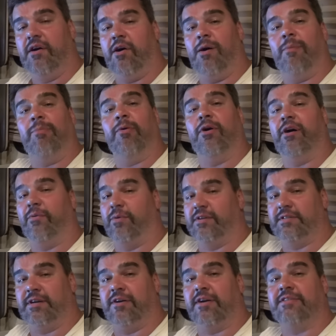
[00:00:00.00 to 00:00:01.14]
Oh boy,
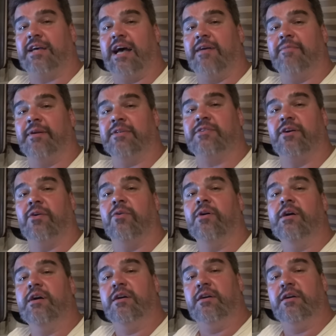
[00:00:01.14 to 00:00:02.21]
was there excitement. So